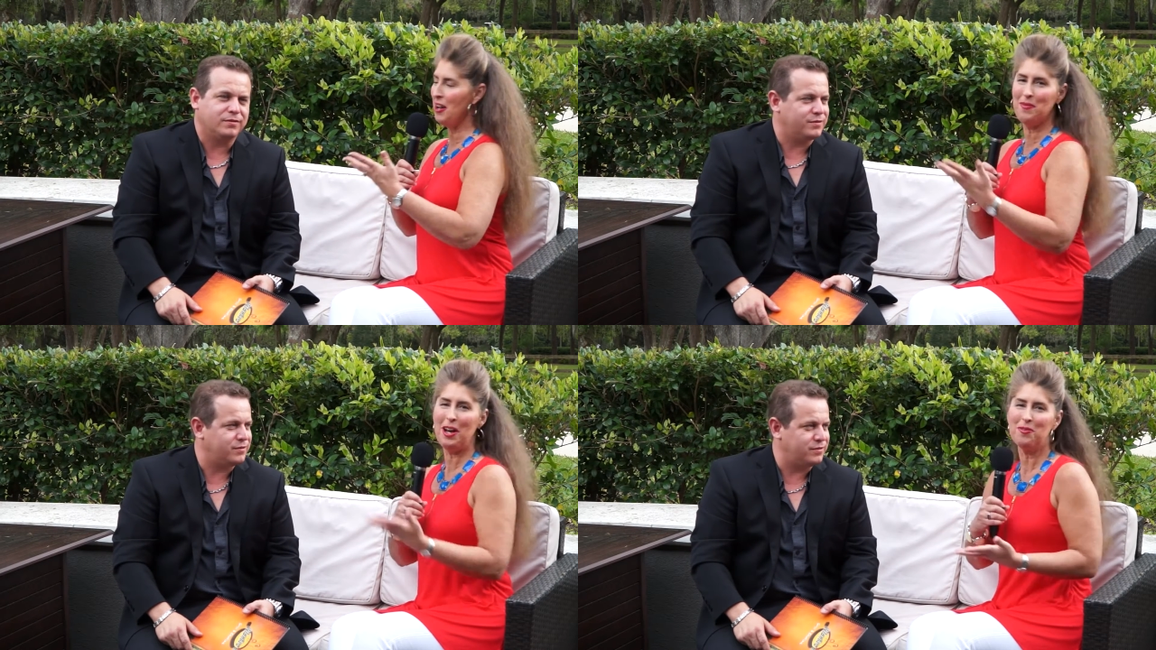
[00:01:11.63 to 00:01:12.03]

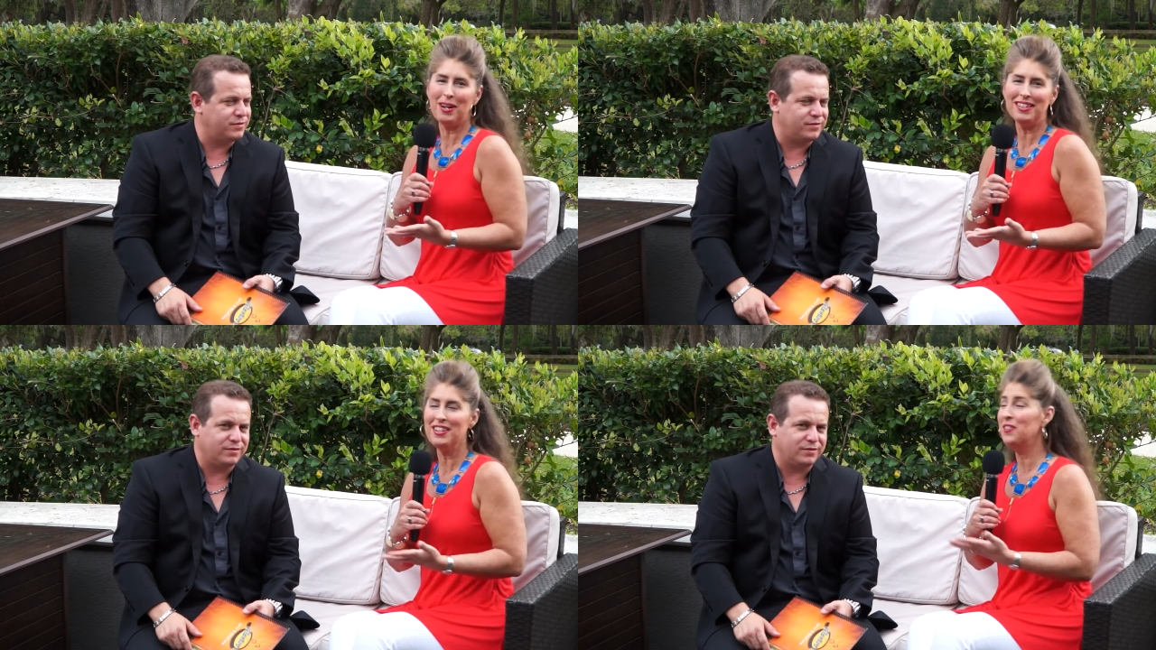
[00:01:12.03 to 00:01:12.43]
Speaker 1: um,
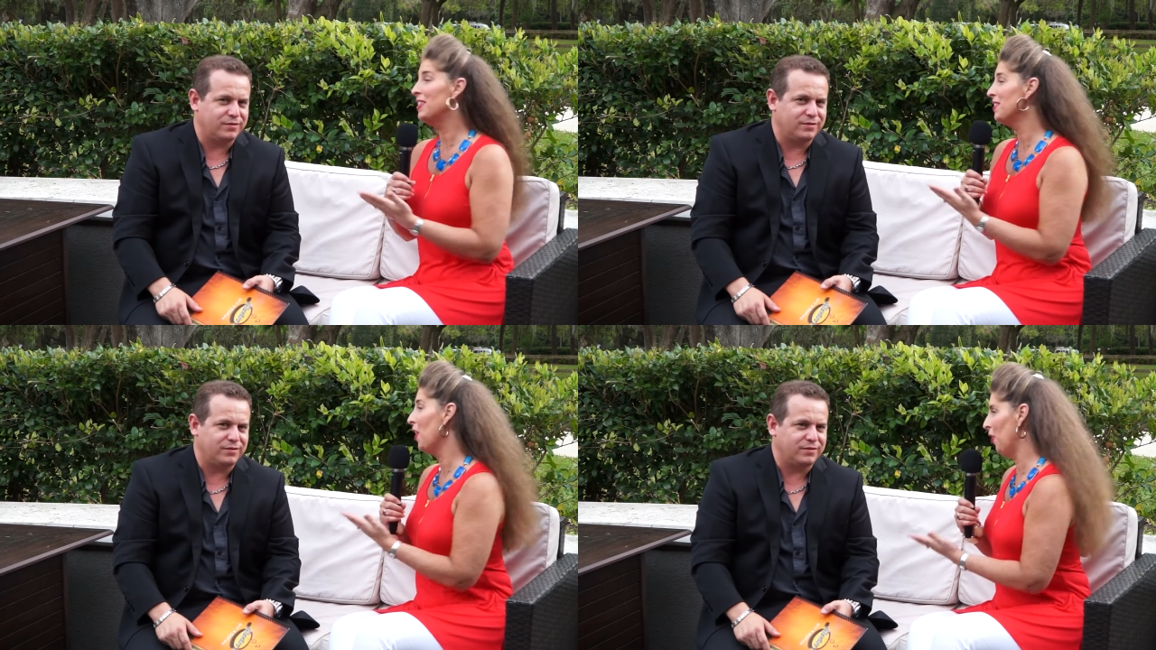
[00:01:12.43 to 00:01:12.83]
otherwise
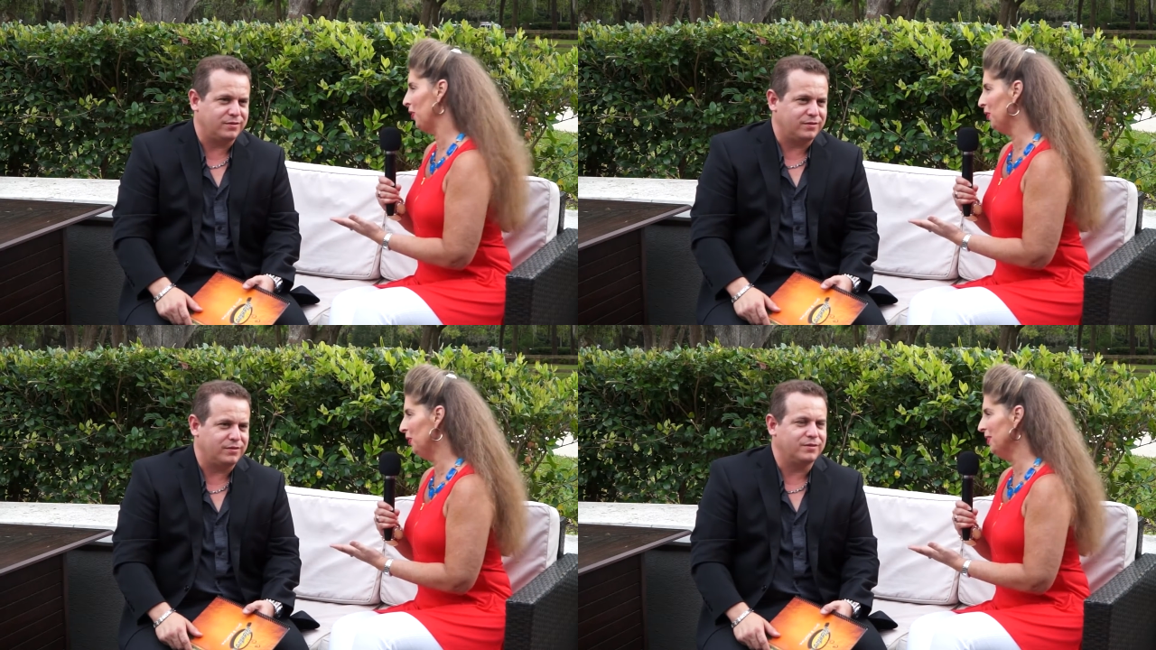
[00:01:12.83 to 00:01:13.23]
known as
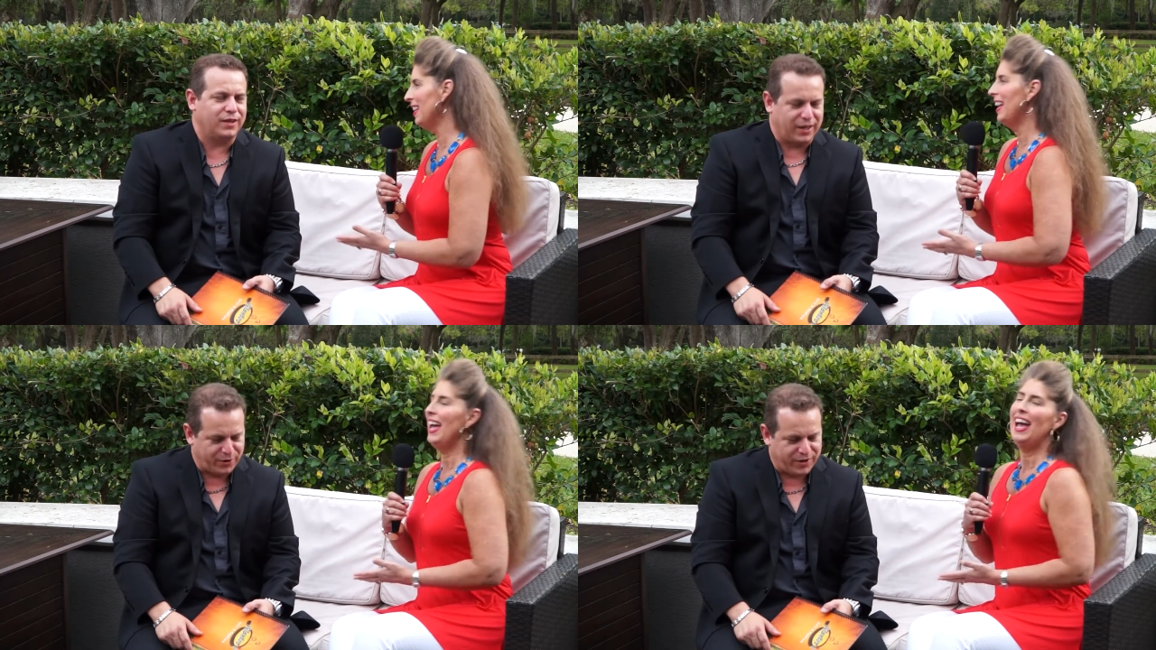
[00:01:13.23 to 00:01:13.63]

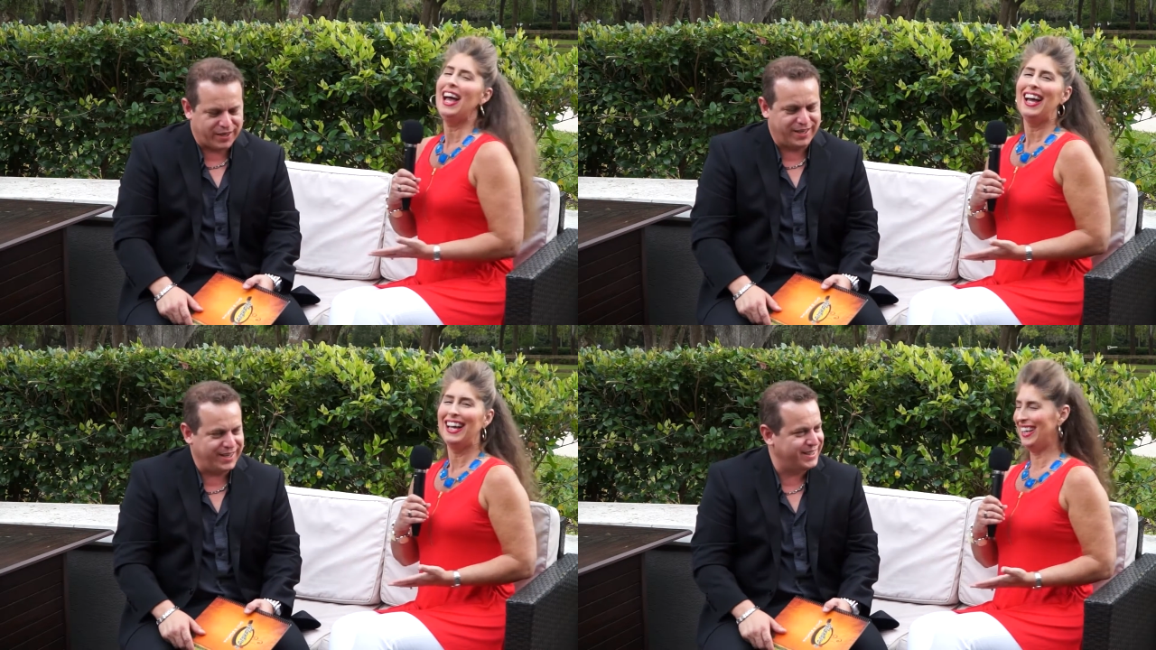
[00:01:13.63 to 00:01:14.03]
Arnold.
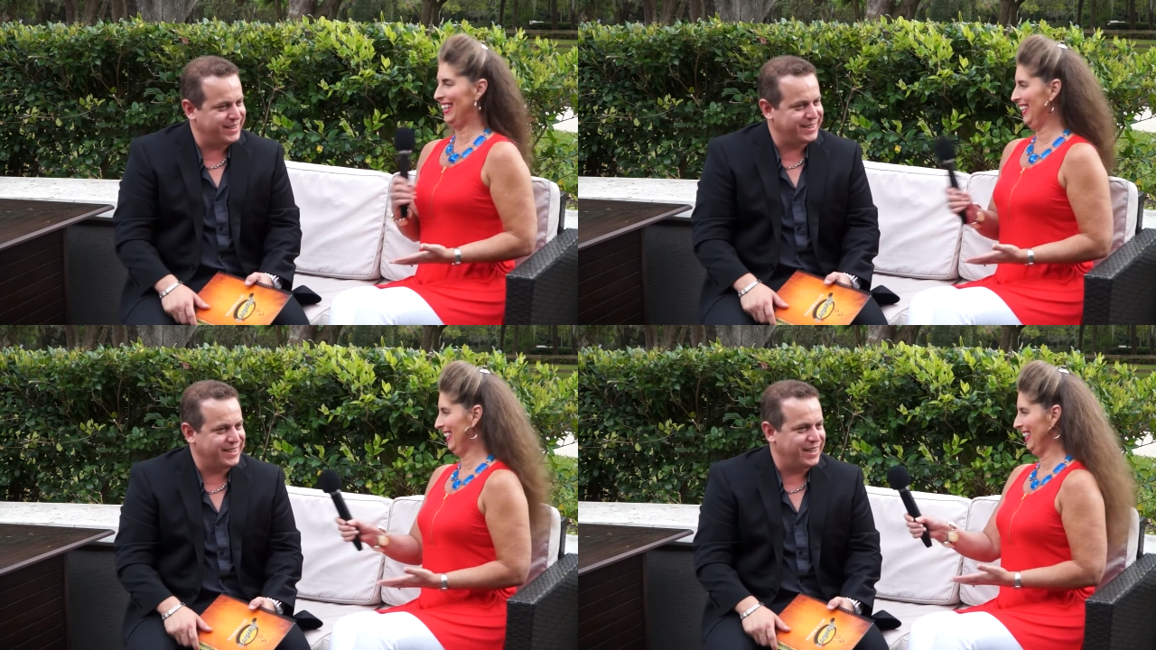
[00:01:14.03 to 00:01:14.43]

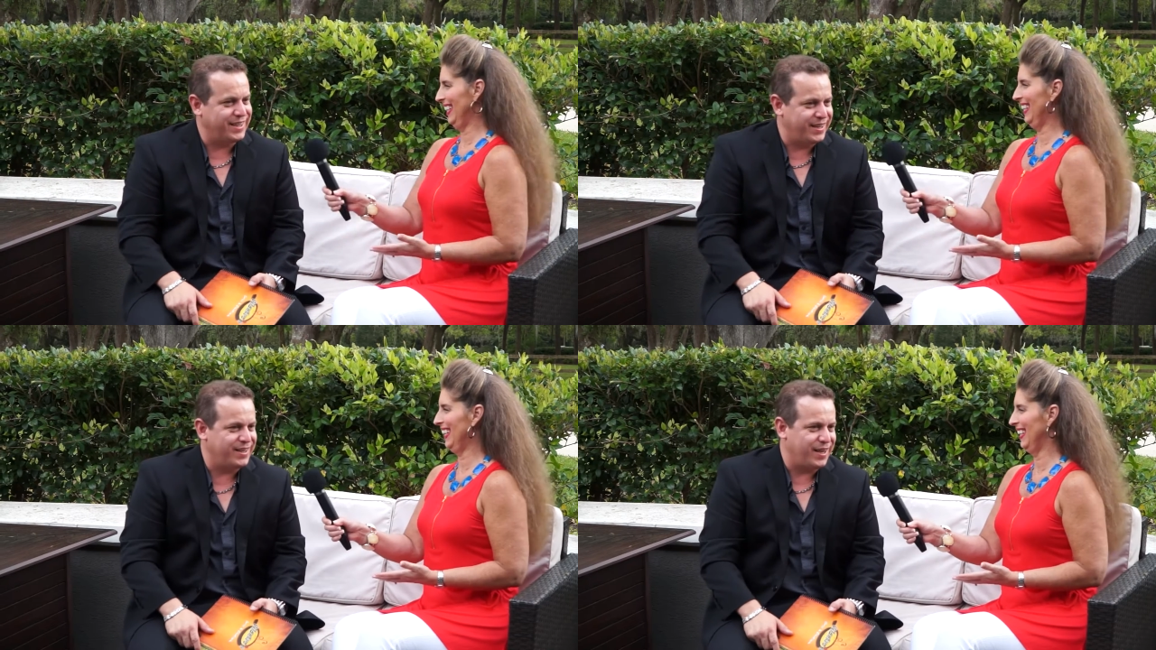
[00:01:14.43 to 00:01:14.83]

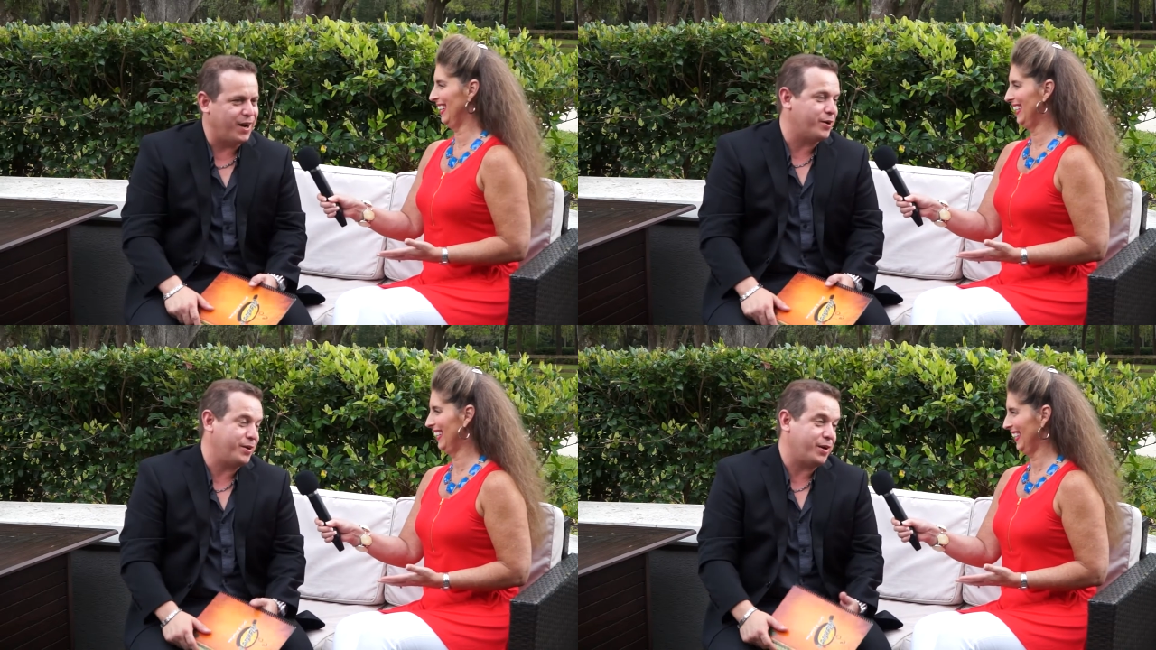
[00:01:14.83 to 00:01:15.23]
Correct.